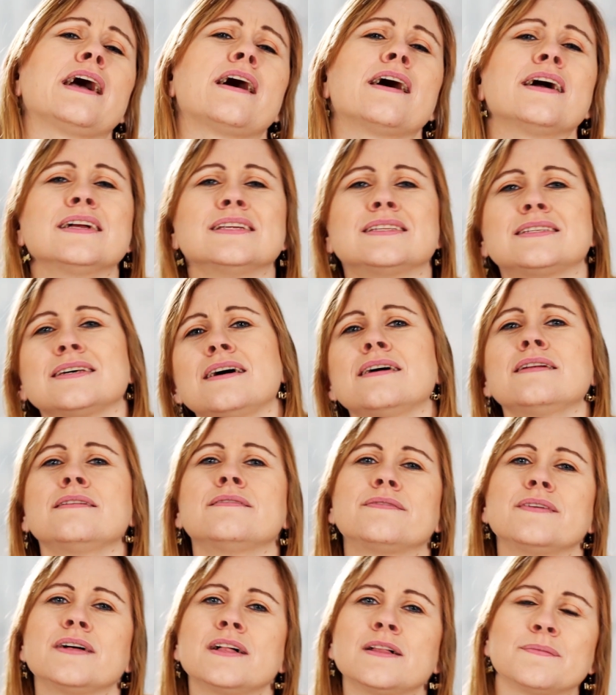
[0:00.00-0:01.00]
are done
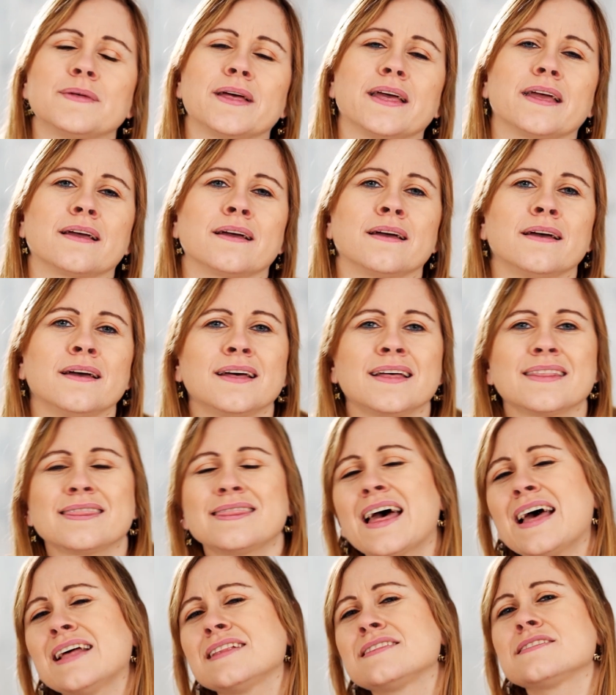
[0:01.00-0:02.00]
filming.
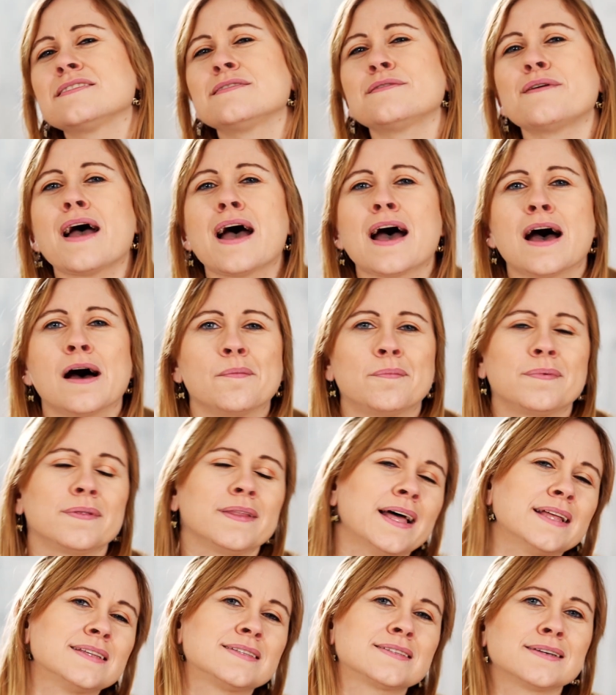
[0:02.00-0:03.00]
That's a wrap.
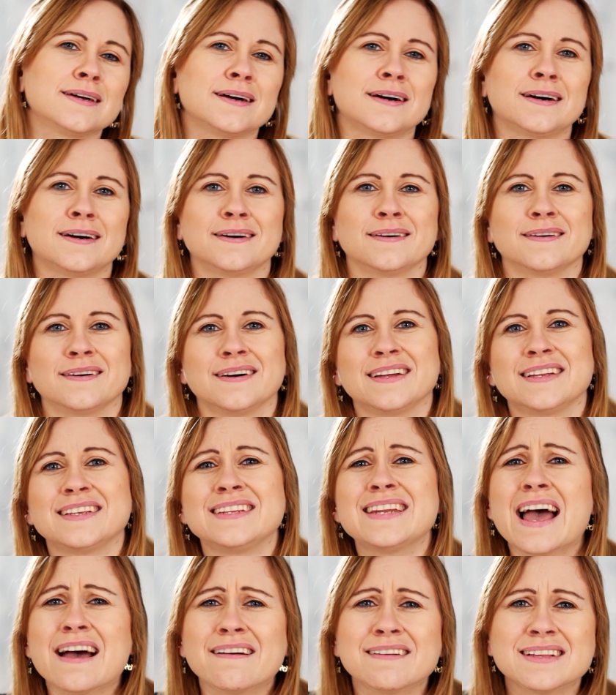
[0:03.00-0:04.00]
Let's go.
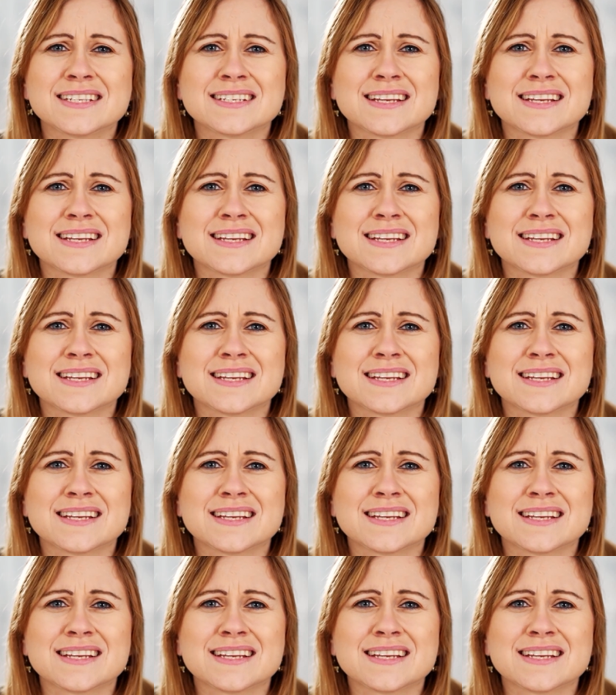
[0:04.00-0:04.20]
Now it's